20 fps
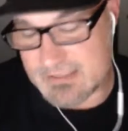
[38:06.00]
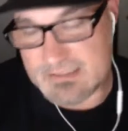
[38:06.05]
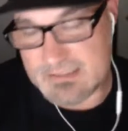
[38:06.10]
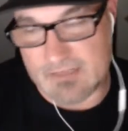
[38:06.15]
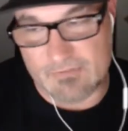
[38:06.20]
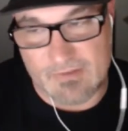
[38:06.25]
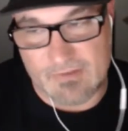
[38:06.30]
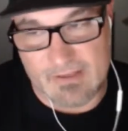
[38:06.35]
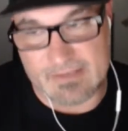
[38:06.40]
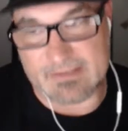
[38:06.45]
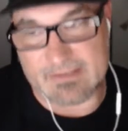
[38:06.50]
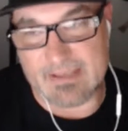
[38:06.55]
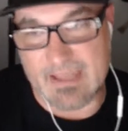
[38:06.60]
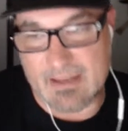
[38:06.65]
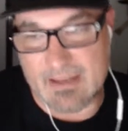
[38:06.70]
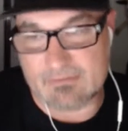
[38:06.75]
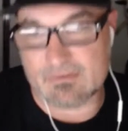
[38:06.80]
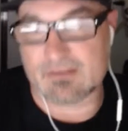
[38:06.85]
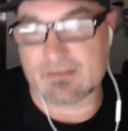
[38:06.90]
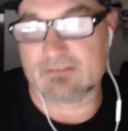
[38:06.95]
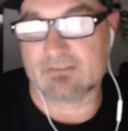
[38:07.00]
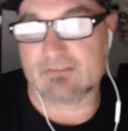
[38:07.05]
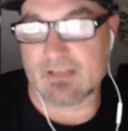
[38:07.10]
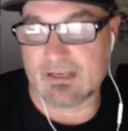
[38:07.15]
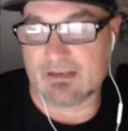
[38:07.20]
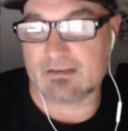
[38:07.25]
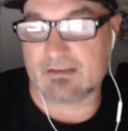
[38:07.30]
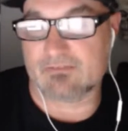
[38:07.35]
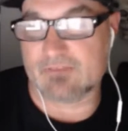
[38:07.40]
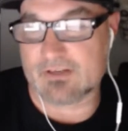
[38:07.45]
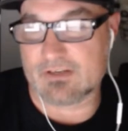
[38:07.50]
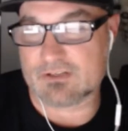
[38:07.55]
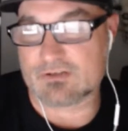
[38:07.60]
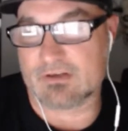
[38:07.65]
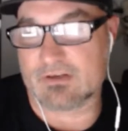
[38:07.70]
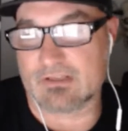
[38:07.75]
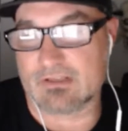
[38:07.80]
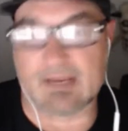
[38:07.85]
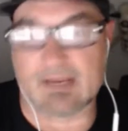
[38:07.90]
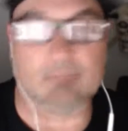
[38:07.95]
of stuff I like to have in an
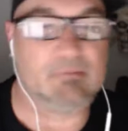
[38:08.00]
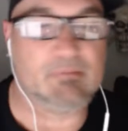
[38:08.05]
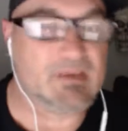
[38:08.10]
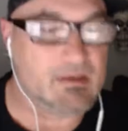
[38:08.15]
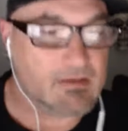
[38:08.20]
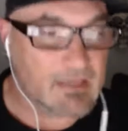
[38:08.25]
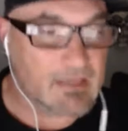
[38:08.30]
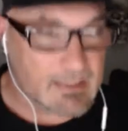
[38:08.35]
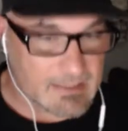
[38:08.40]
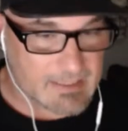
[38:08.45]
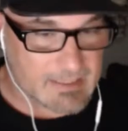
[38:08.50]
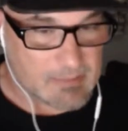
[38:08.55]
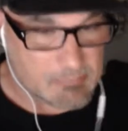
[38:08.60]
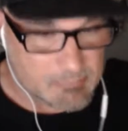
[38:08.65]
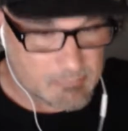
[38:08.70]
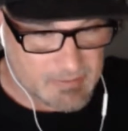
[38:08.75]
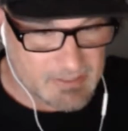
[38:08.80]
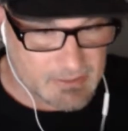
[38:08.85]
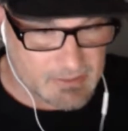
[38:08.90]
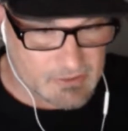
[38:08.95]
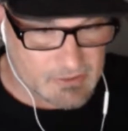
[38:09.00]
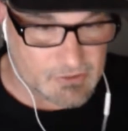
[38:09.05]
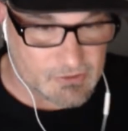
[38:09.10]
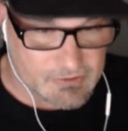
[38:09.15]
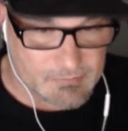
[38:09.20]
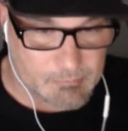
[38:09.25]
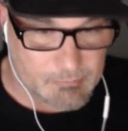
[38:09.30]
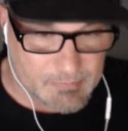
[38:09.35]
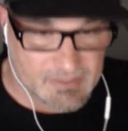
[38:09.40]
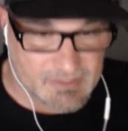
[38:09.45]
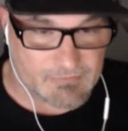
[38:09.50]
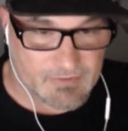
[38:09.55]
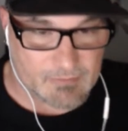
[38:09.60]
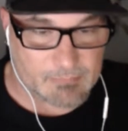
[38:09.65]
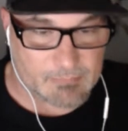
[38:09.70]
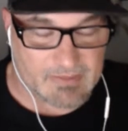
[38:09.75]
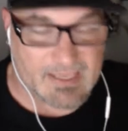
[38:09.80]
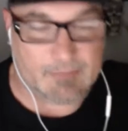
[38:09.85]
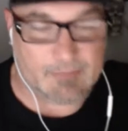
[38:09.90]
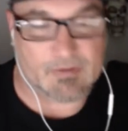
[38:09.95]
adventure, and like a big, good,
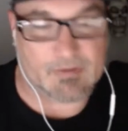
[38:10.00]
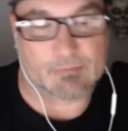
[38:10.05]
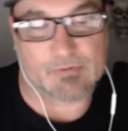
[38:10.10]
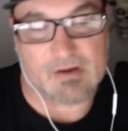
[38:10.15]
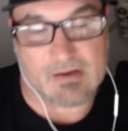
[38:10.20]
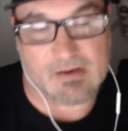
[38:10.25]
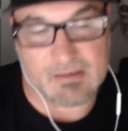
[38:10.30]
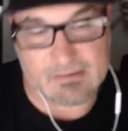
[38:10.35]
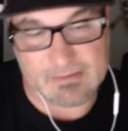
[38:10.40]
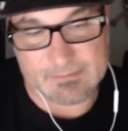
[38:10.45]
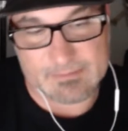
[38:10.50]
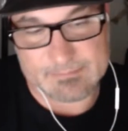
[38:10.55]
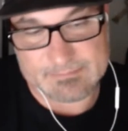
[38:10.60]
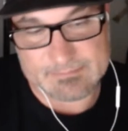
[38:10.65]
beefy gaming product.